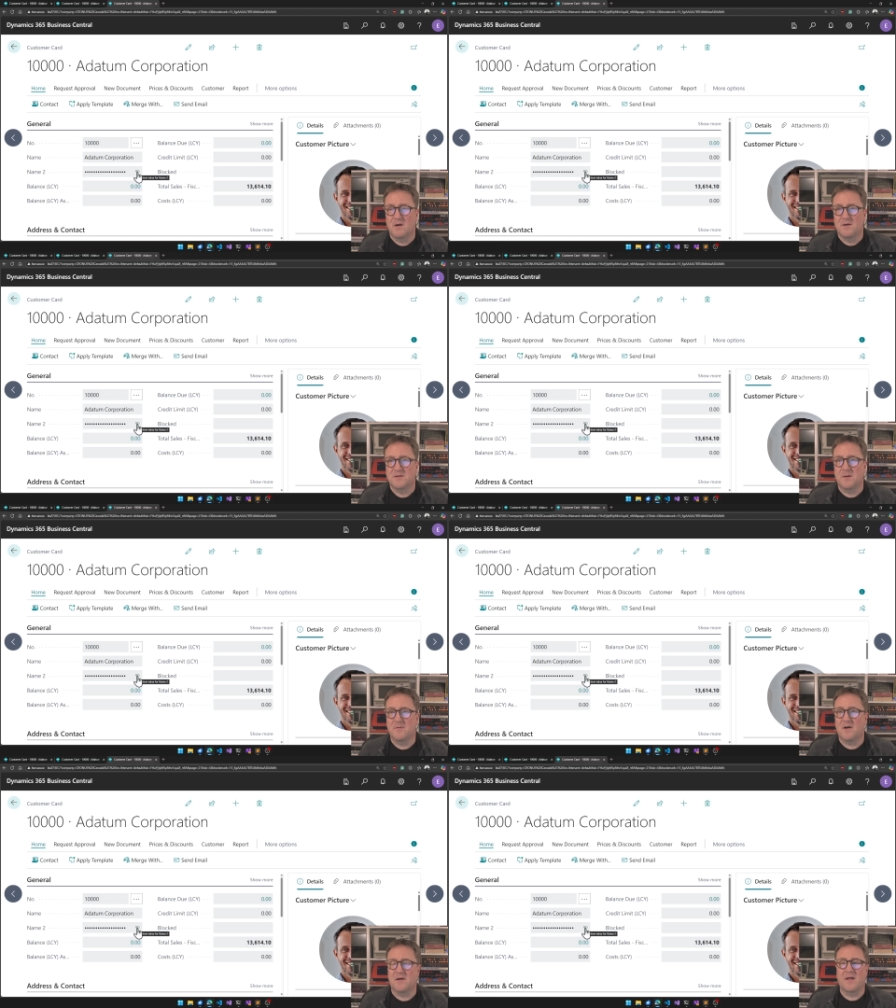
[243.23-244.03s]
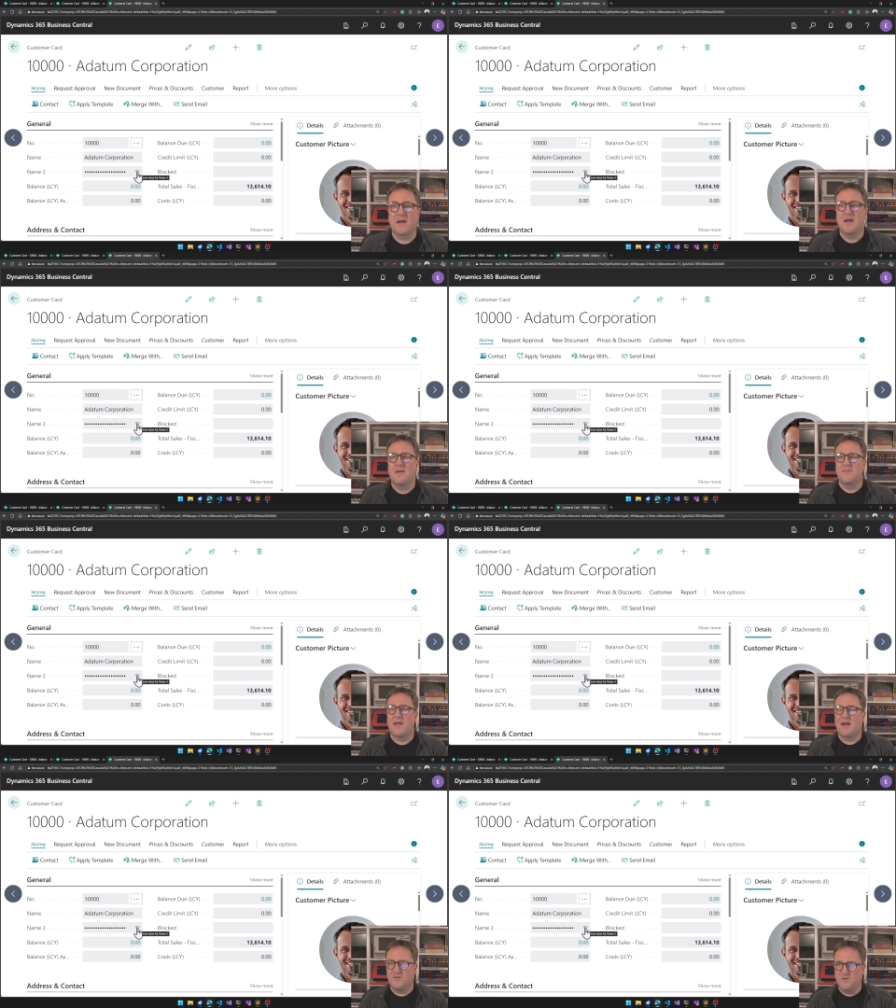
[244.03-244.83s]
something like that,
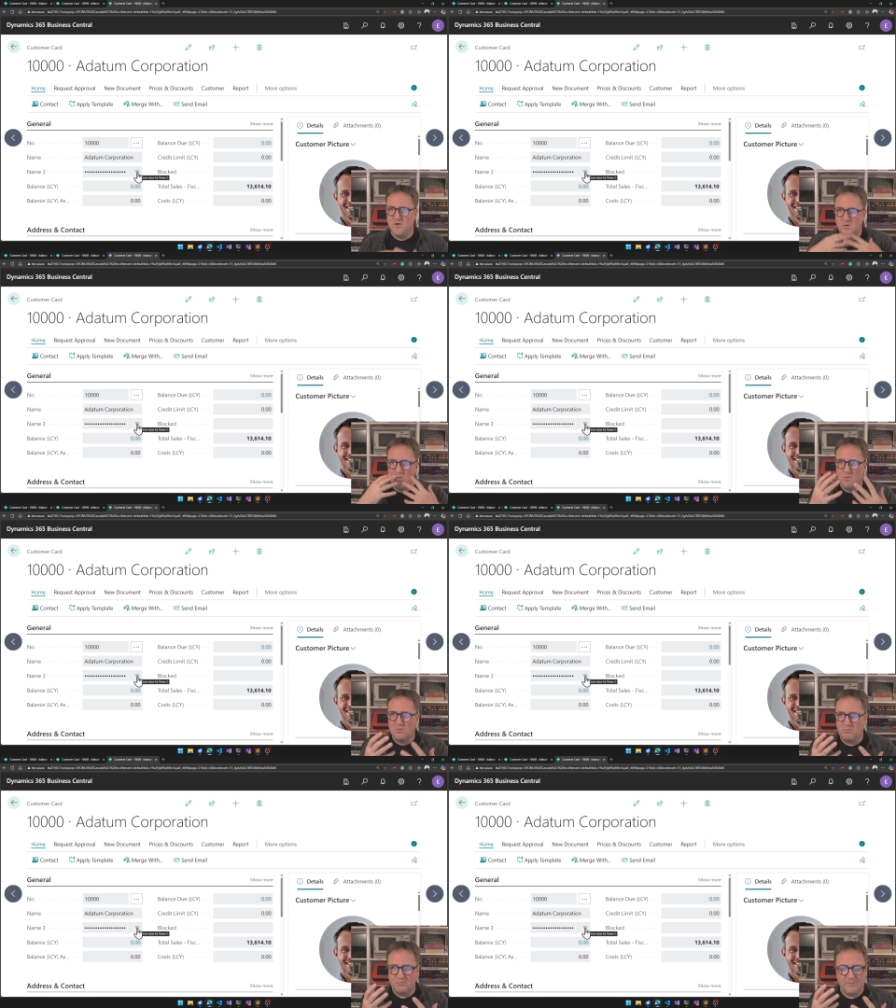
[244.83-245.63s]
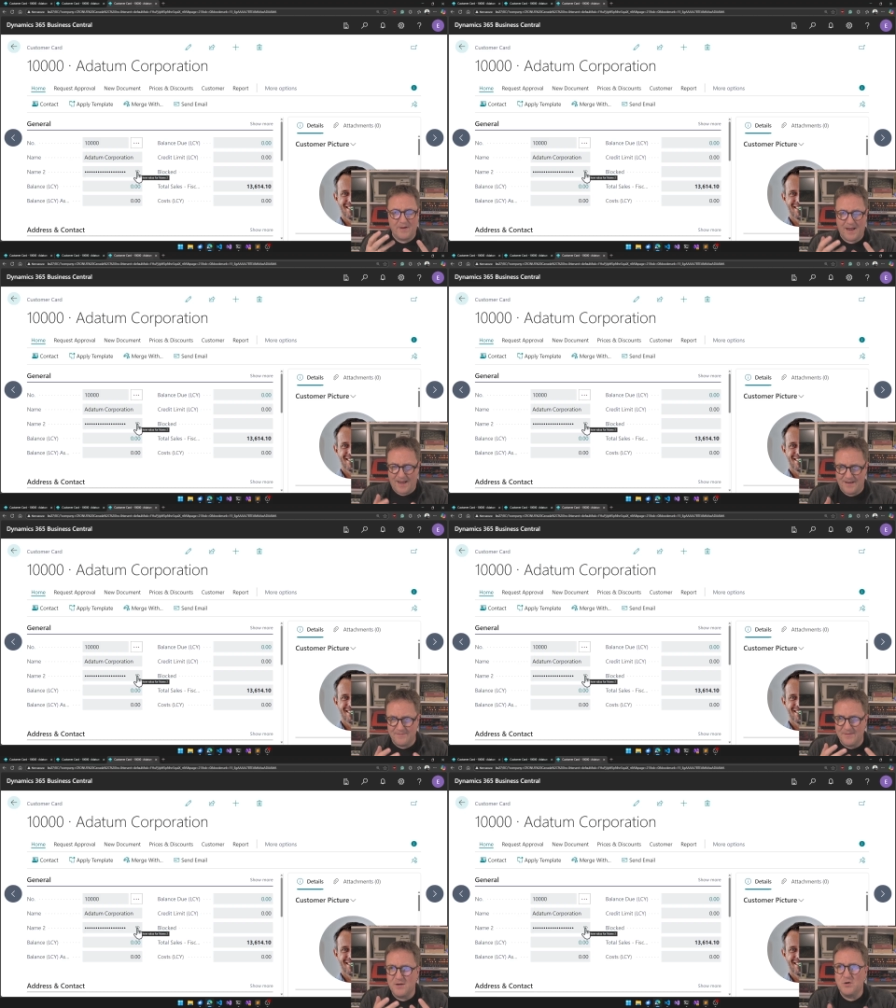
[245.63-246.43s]
that you,
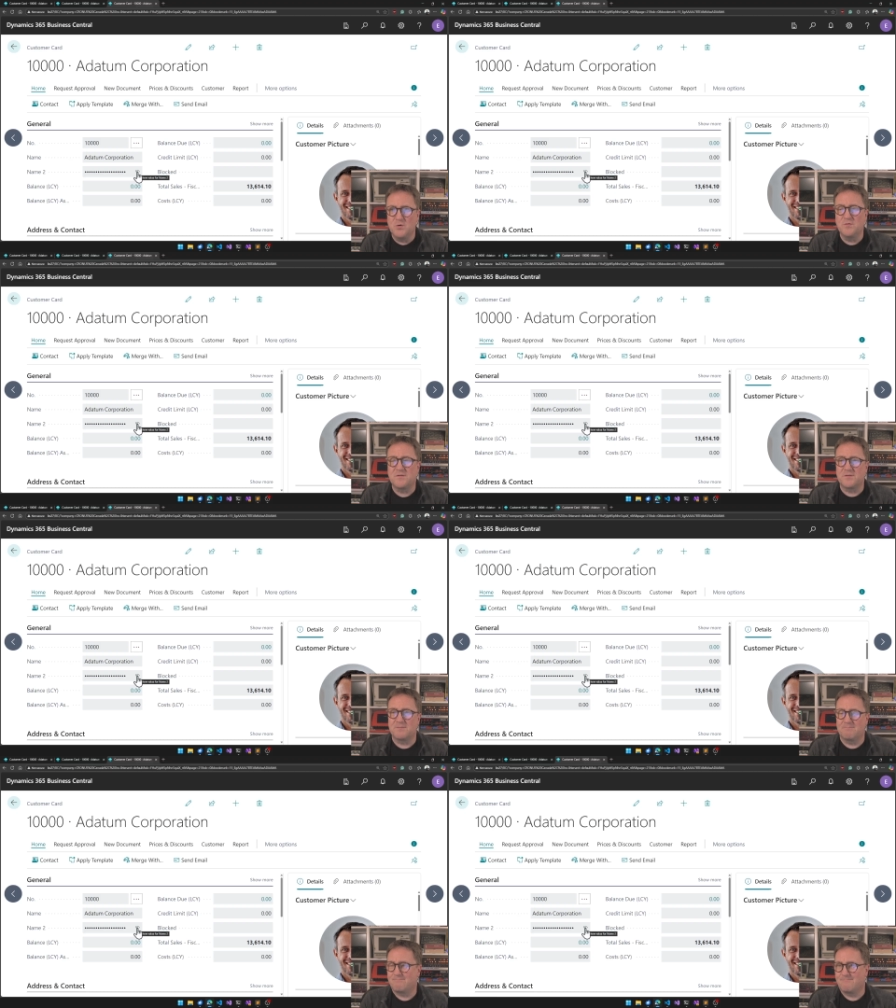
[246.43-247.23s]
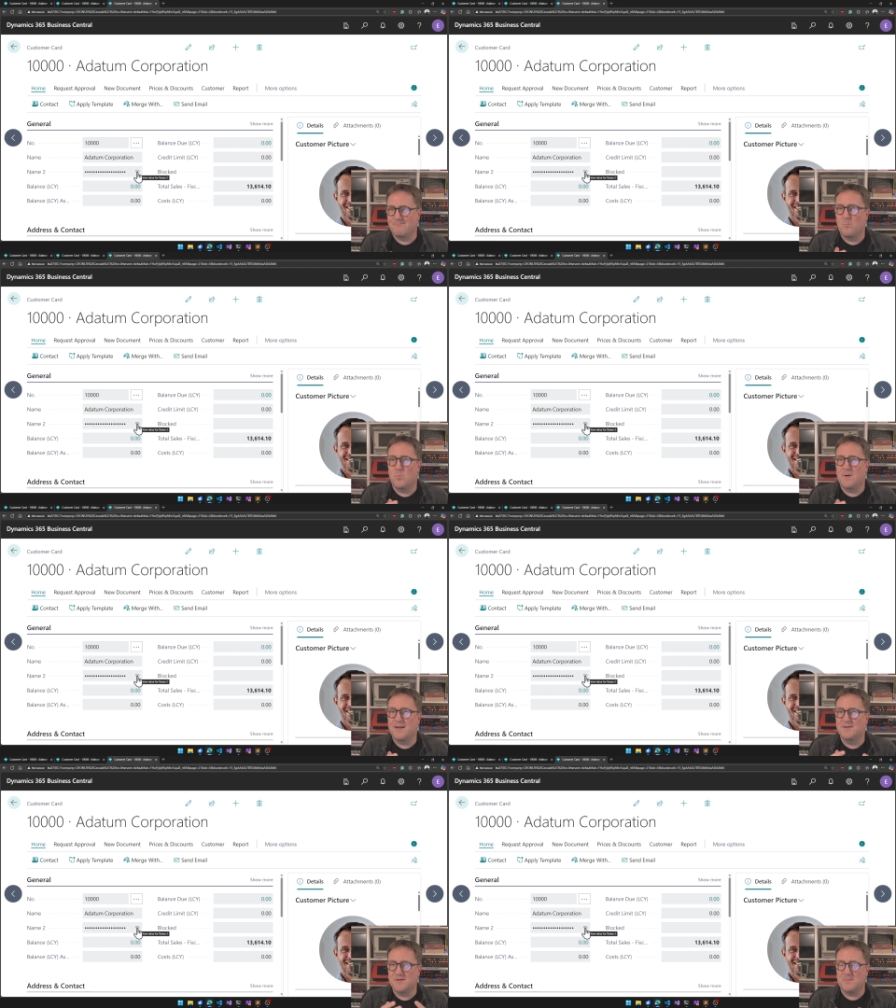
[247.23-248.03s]
the users,
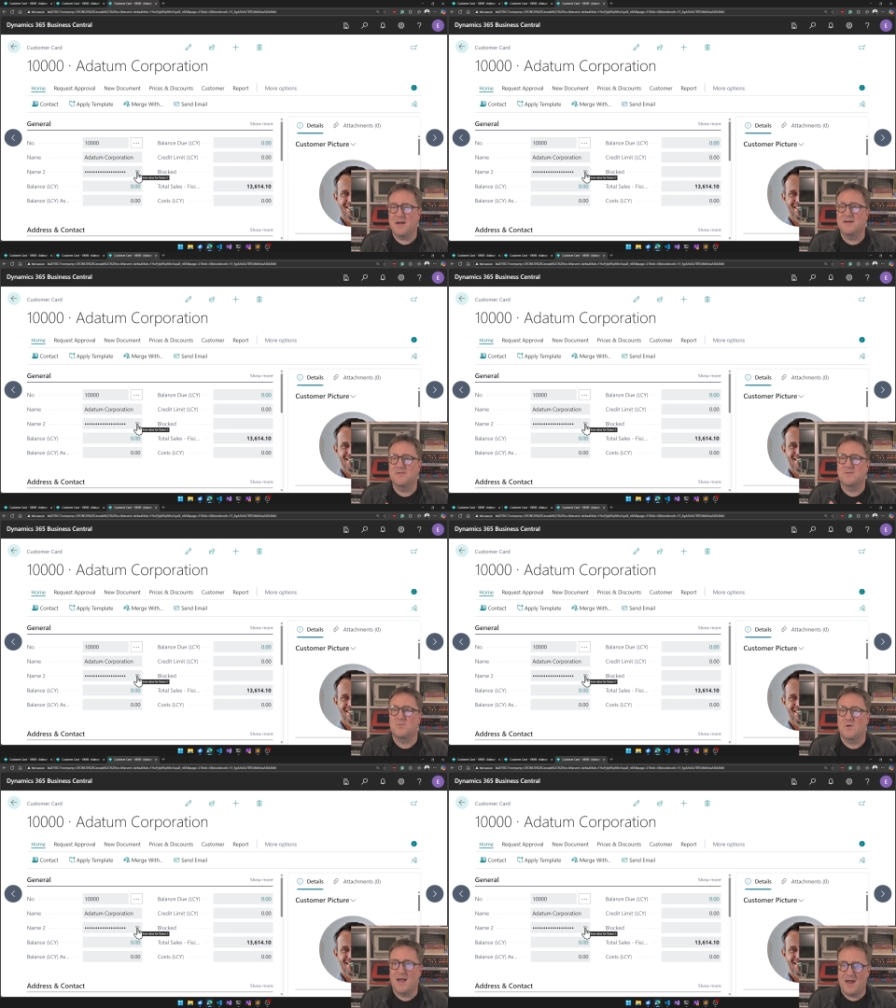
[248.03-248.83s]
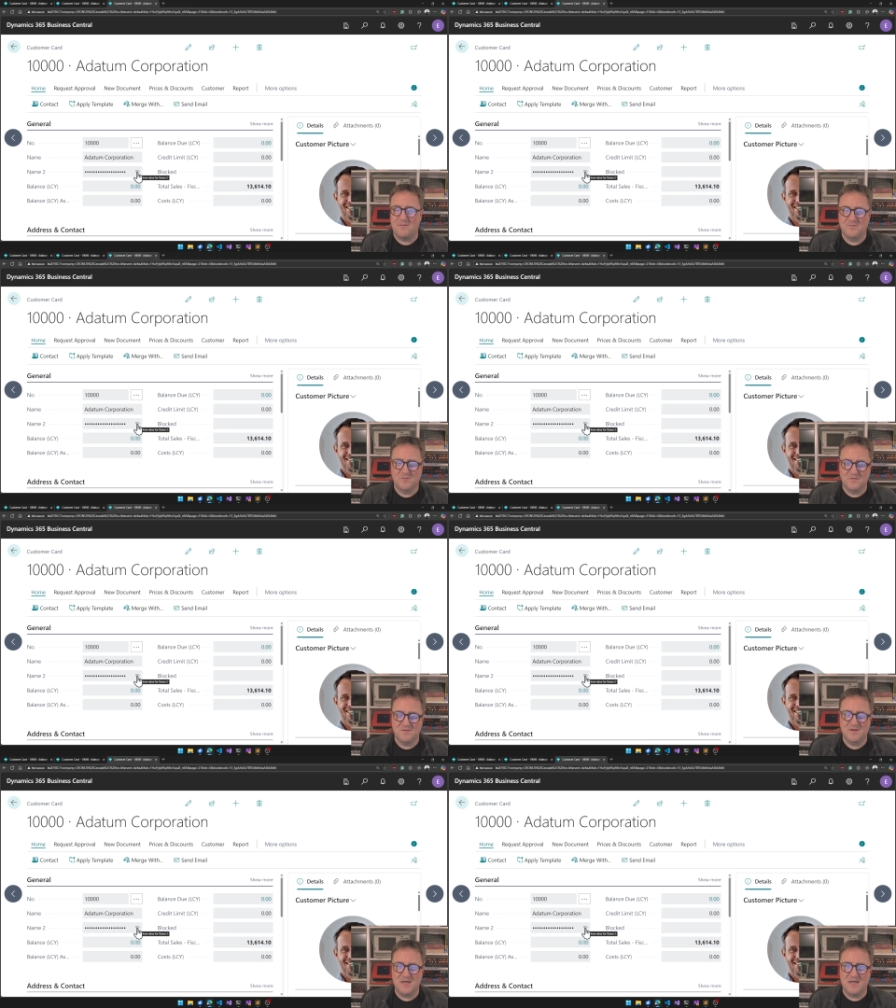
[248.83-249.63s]
in some cases will have to
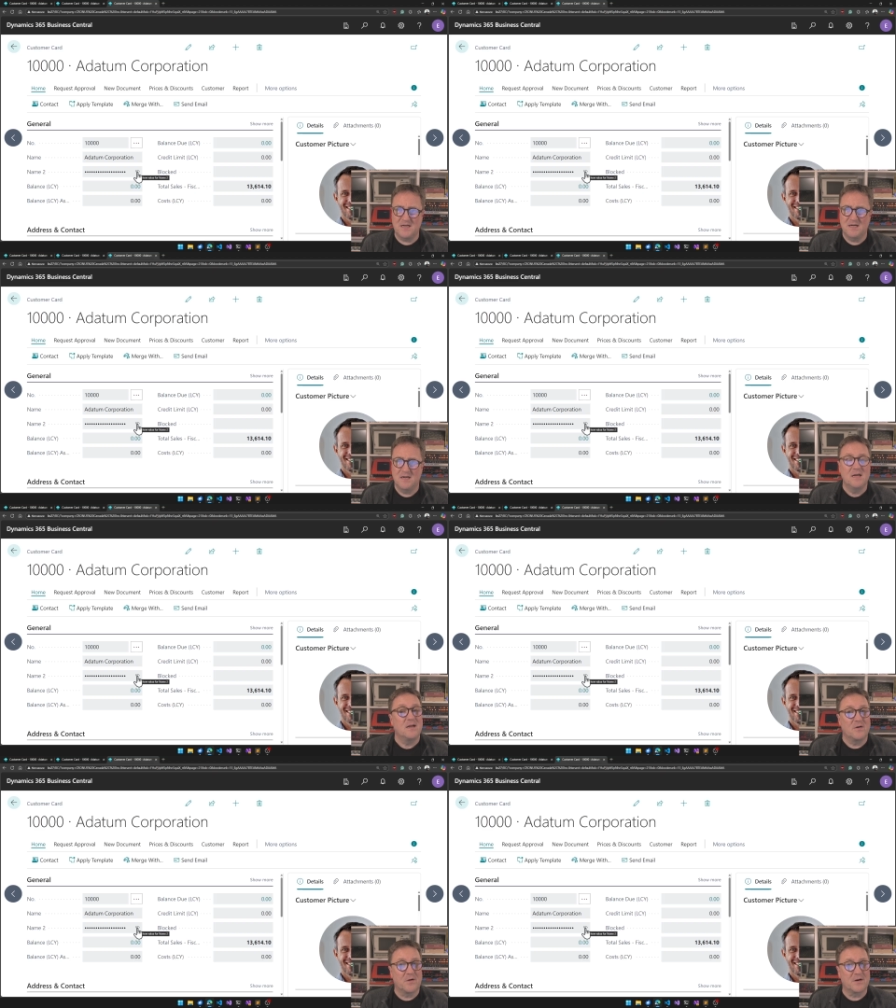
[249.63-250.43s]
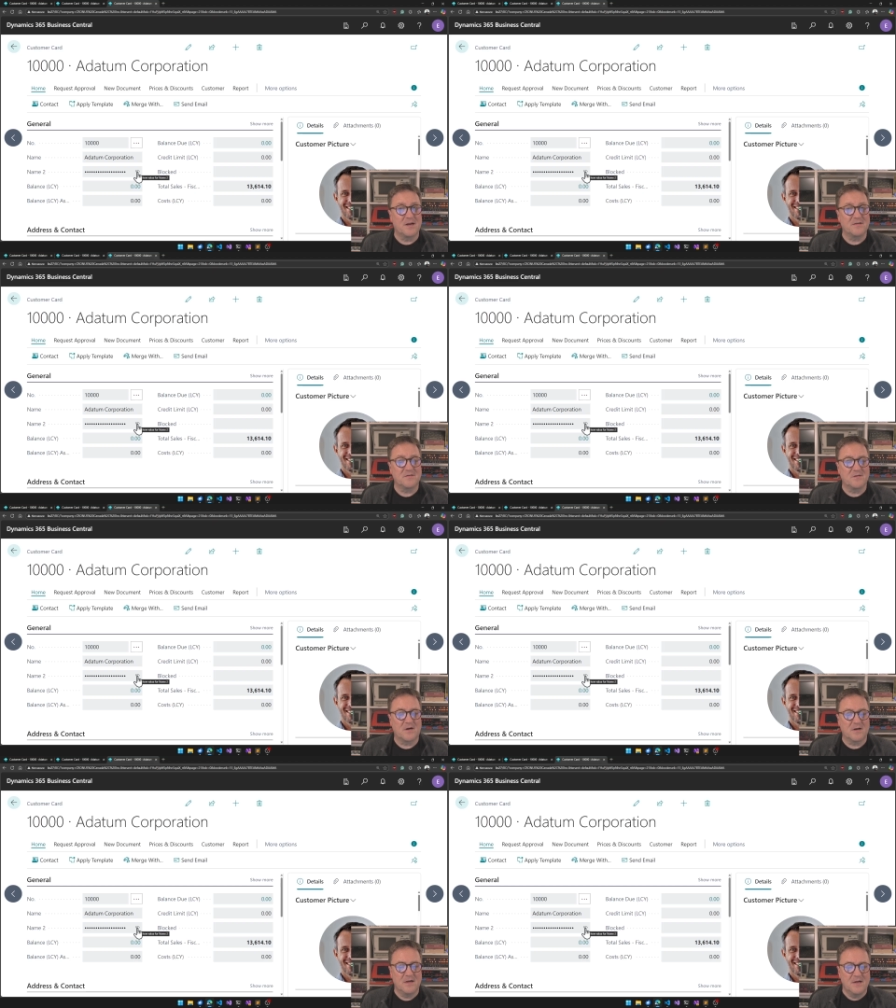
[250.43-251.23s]
see, in other cases not.